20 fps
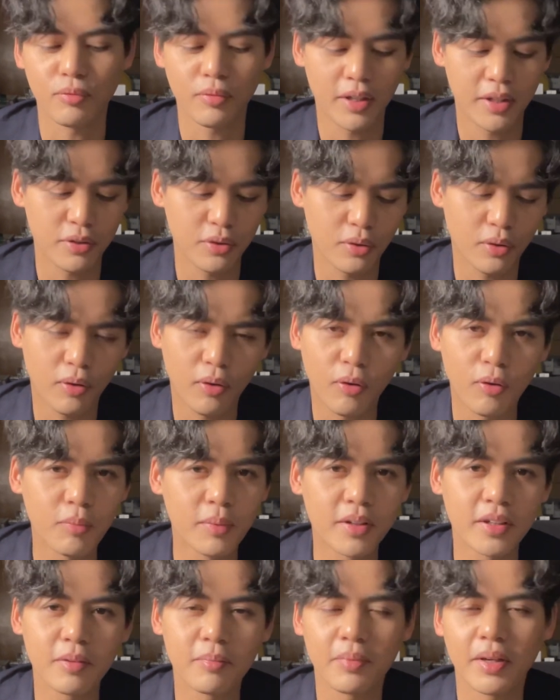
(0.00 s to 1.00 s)
where you
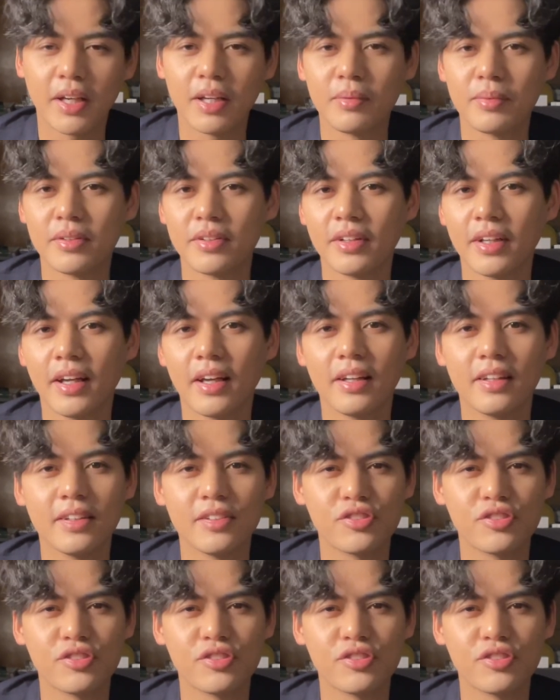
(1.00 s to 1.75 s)
open the paper and